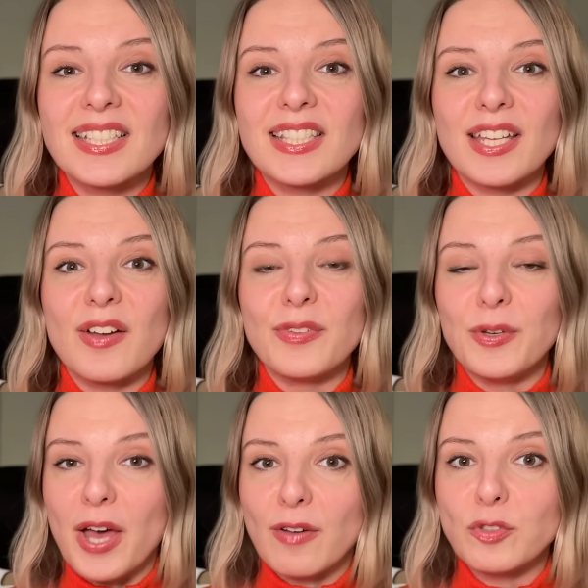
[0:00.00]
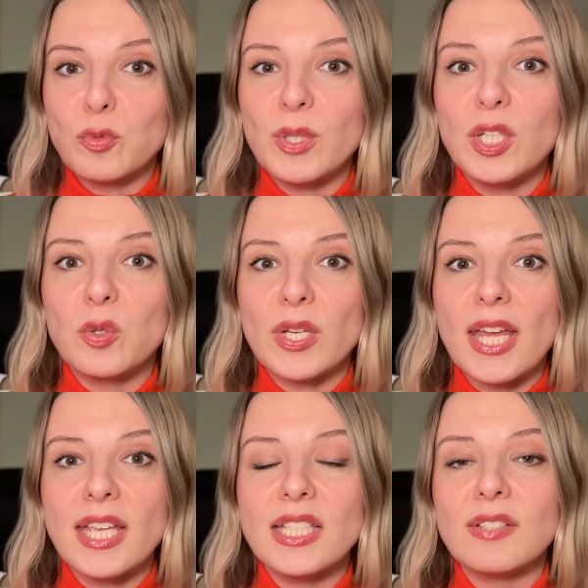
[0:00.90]
stuff. You have to be
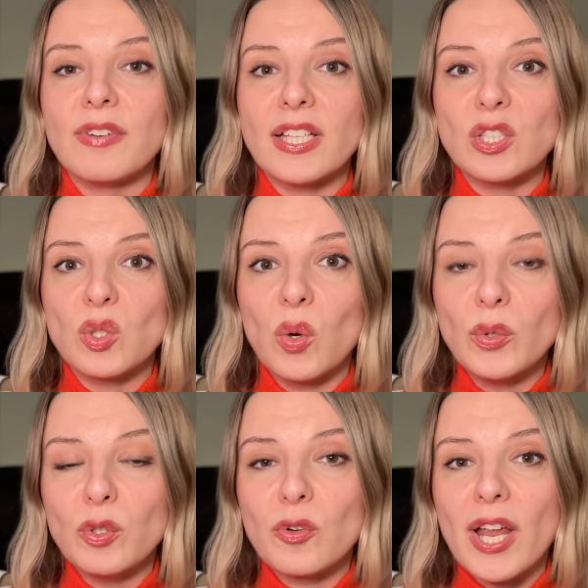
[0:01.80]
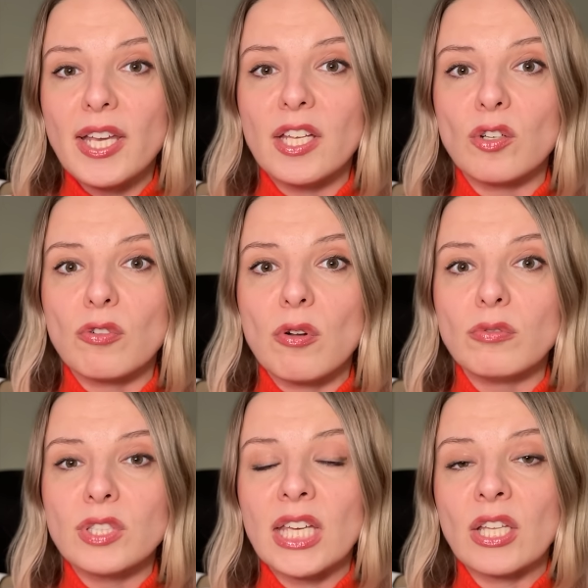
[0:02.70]
creative, and so Ukrainian
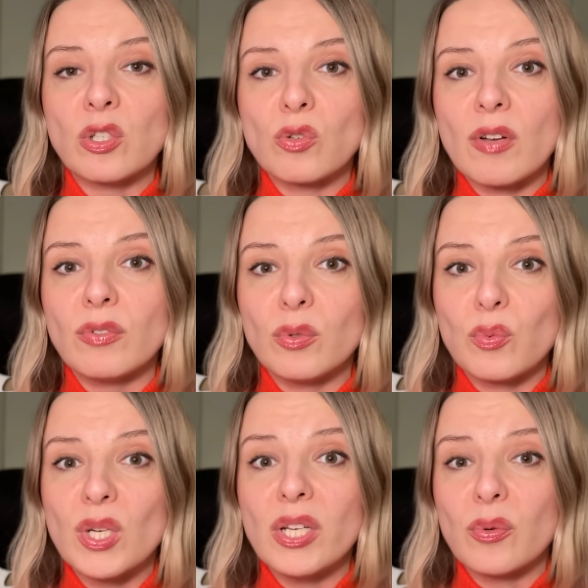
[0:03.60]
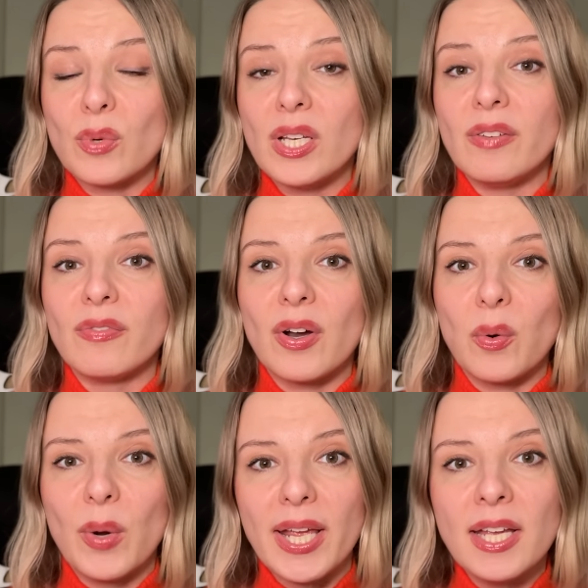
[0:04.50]
drones can travel really, really far
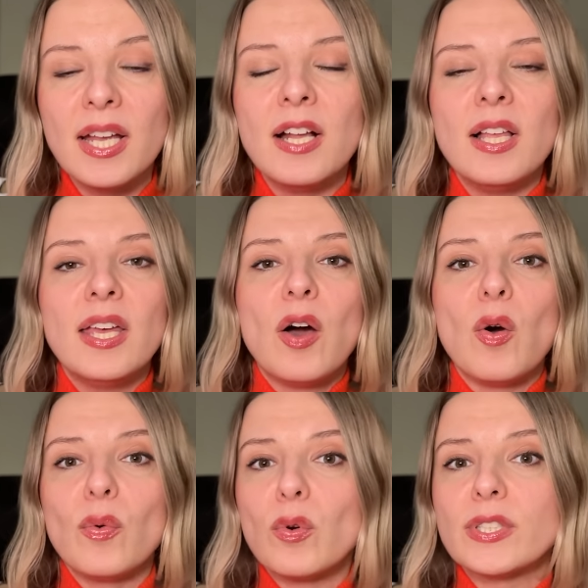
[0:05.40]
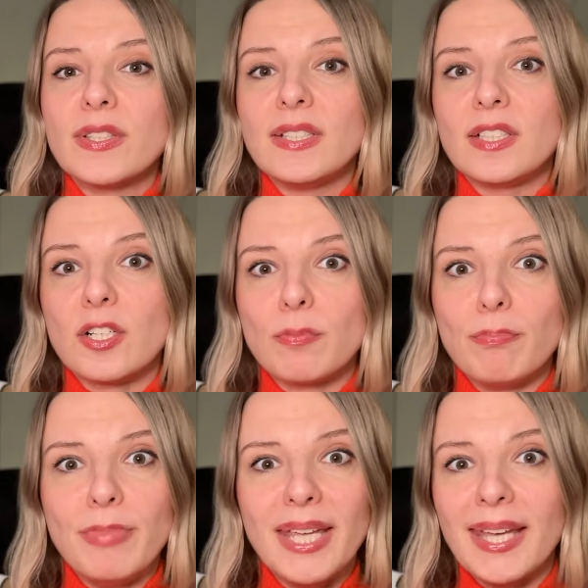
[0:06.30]
away. Of course, these are
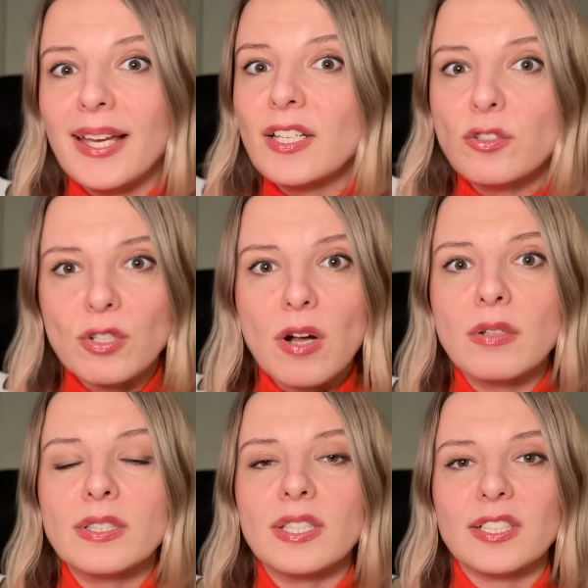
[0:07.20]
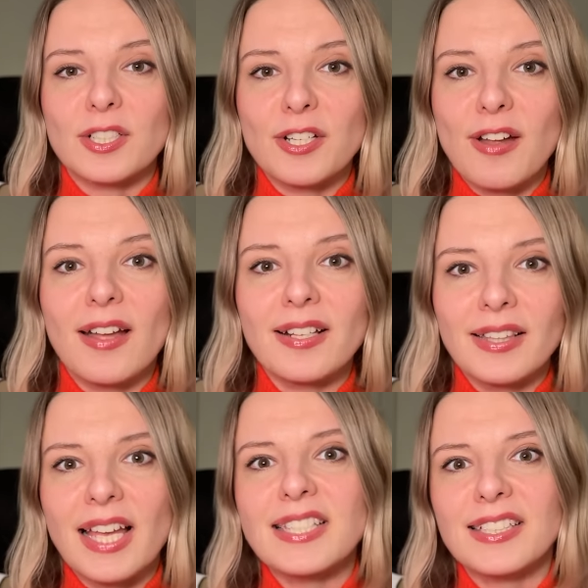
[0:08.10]
big drones. These are not
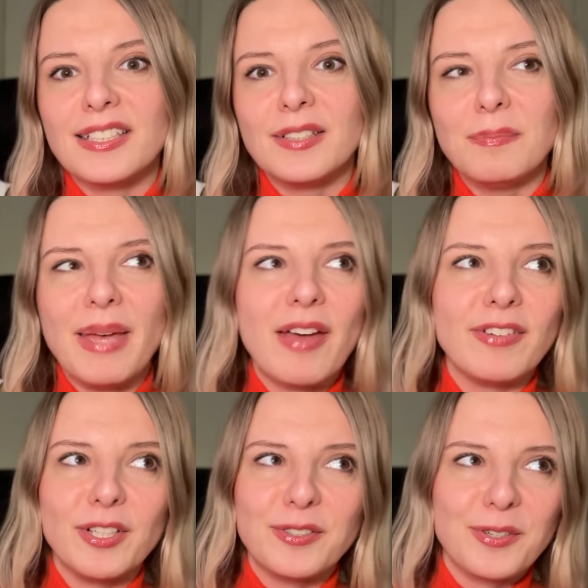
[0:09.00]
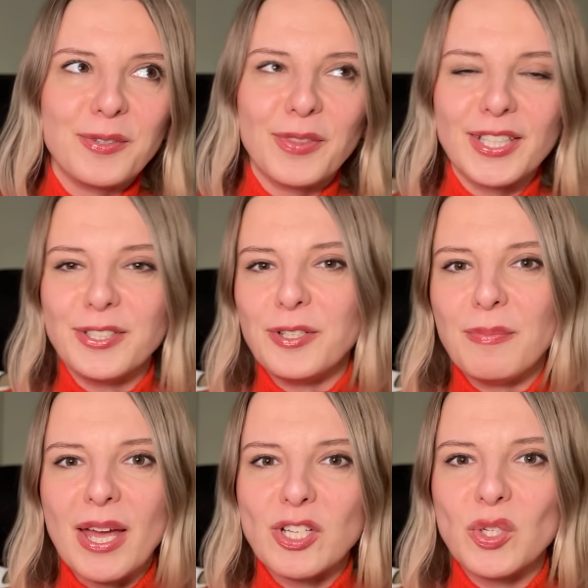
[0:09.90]
classical Mavic drone that you
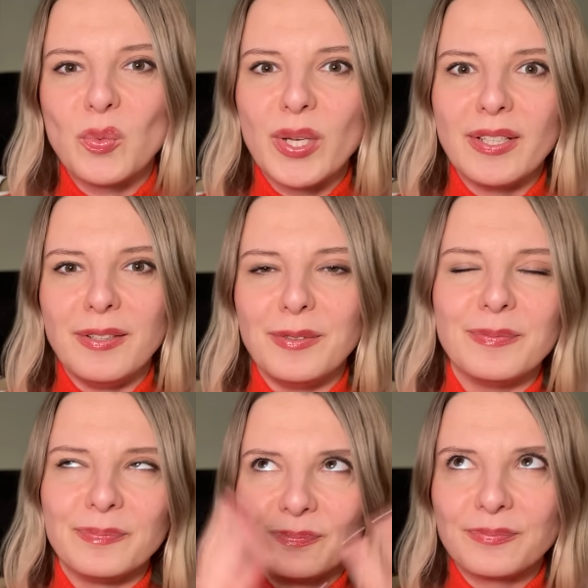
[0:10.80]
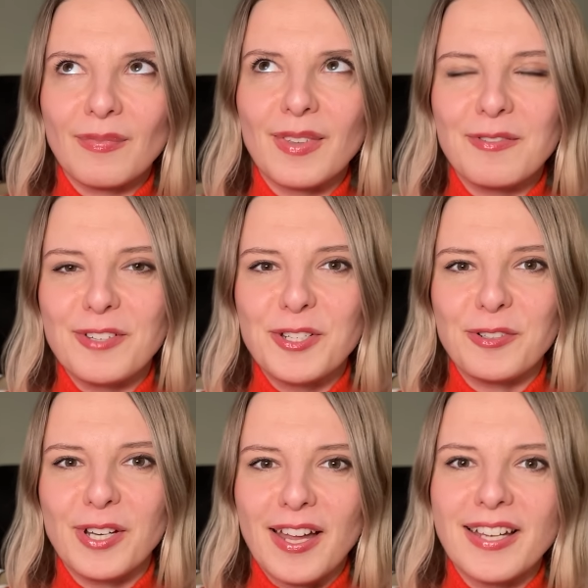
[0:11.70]
imagine when you
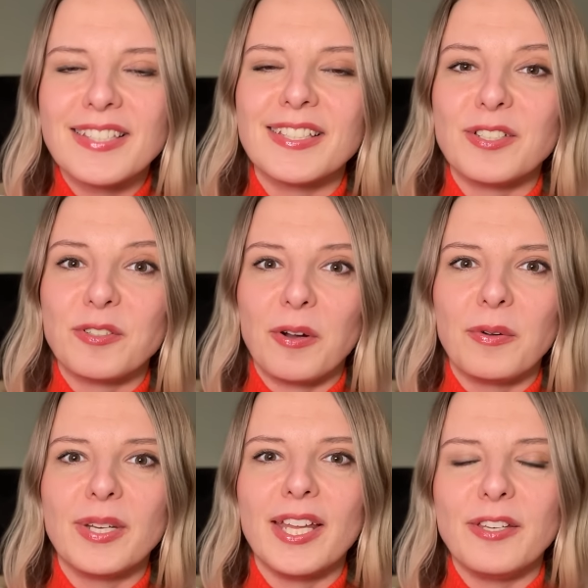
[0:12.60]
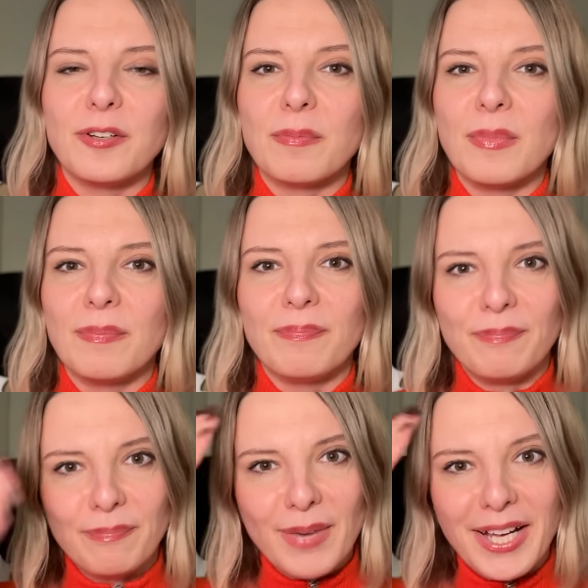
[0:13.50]
visualize a drone in your
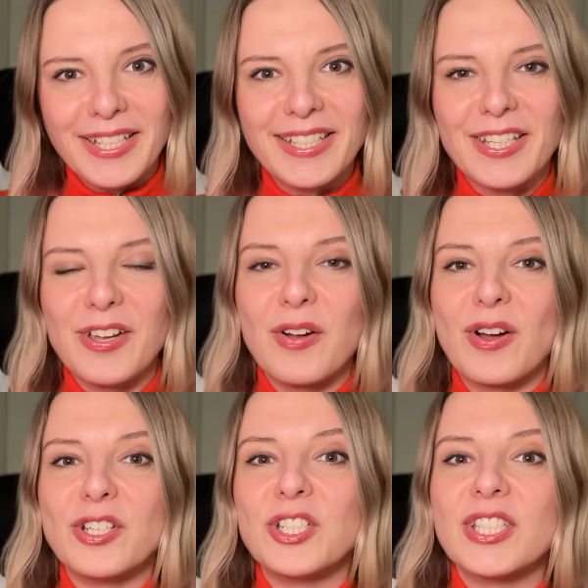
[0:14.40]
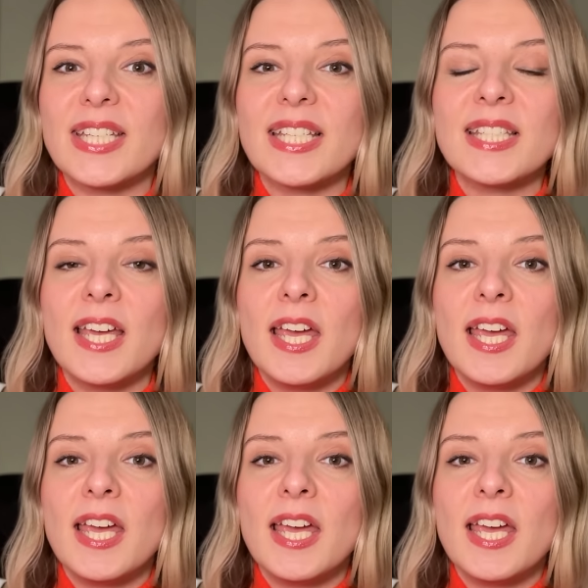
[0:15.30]
mind, in your consciousness.